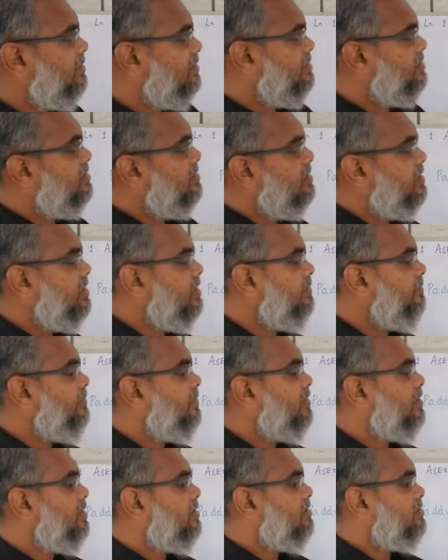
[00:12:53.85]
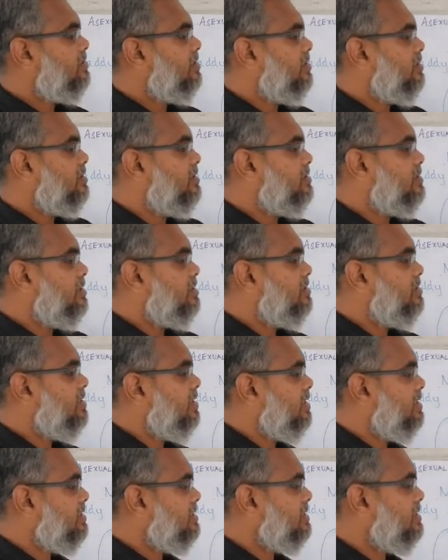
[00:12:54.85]
See, so this is
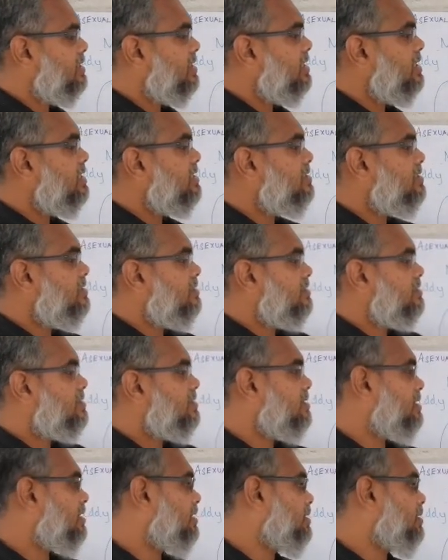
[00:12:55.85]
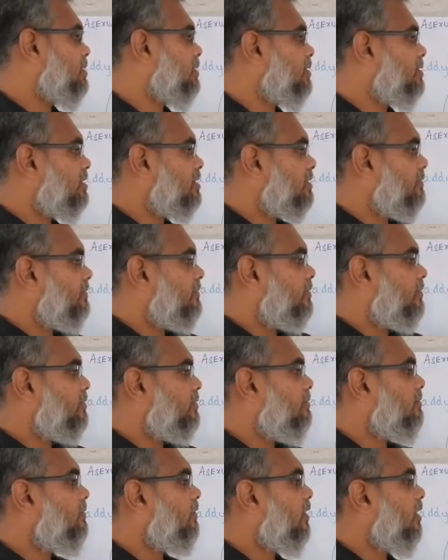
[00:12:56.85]
the seed coat and
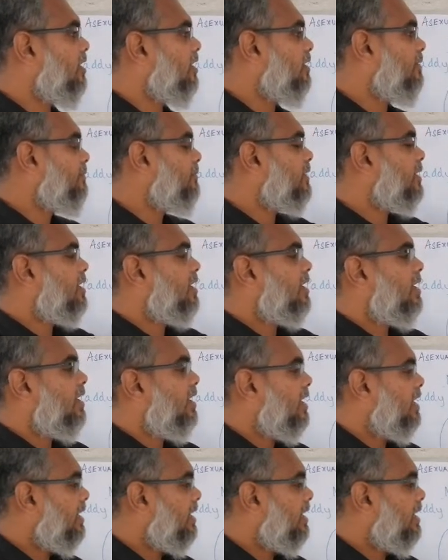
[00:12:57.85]
fruit wall,